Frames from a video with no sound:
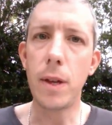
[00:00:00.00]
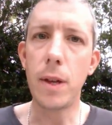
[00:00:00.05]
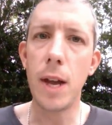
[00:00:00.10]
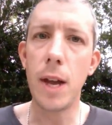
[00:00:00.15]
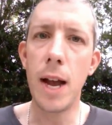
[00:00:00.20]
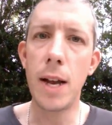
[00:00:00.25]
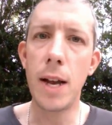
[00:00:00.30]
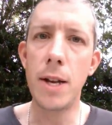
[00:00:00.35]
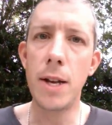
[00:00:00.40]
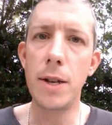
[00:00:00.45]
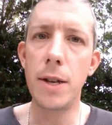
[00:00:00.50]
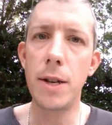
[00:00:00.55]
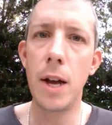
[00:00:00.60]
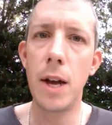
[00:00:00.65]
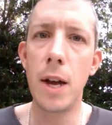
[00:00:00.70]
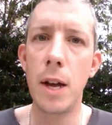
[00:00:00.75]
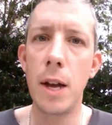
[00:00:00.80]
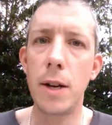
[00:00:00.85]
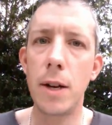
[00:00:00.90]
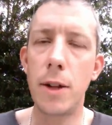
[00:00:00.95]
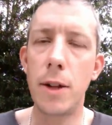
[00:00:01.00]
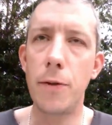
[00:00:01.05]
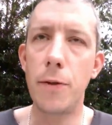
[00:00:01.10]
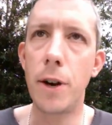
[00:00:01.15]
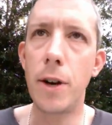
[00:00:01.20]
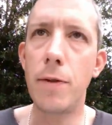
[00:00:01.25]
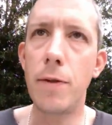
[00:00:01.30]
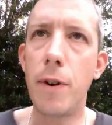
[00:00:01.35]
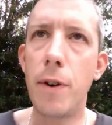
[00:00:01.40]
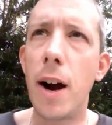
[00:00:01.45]
and another
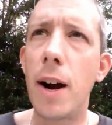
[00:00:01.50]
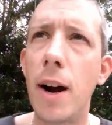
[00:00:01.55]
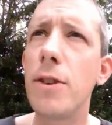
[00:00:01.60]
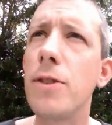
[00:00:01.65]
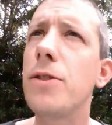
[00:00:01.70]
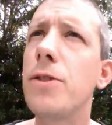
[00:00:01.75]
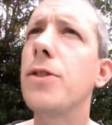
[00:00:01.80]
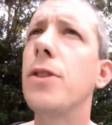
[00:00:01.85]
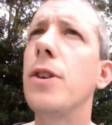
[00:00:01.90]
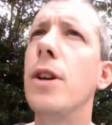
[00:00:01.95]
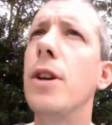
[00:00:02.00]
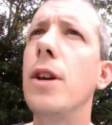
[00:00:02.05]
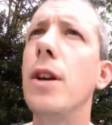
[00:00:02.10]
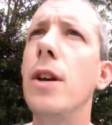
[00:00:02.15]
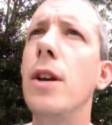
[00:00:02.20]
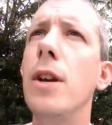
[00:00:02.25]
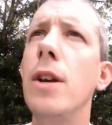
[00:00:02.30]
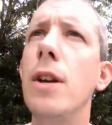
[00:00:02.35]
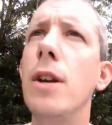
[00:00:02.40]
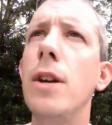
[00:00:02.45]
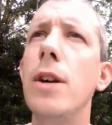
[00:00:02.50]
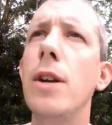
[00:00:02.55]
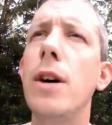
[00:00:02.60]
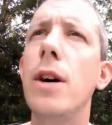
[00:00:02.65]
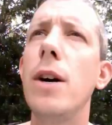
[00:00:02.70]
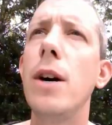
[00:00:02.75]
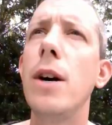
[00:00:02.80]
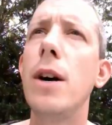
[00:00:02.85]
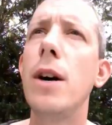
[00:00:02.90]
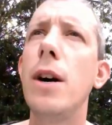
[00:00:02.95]
friend of ours,
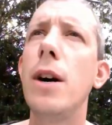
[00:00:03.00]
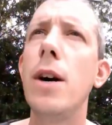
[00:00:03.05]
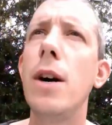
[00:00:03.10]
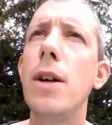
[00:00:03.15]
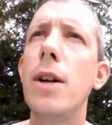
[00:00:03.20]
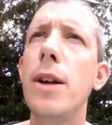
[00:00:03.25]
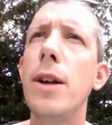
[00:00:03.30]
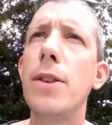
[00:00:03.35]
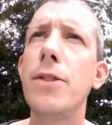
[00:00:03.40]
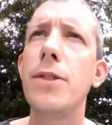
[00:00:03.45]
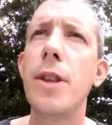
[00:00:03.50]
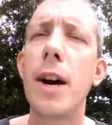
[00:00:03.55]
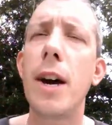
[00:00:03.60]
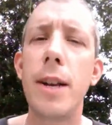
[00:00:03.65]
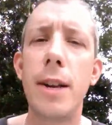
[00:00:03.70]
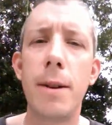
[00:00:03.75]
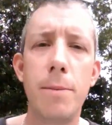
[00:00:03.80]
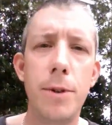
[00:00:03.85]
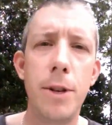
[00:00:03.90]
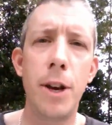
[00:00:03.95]
uh, that's not him.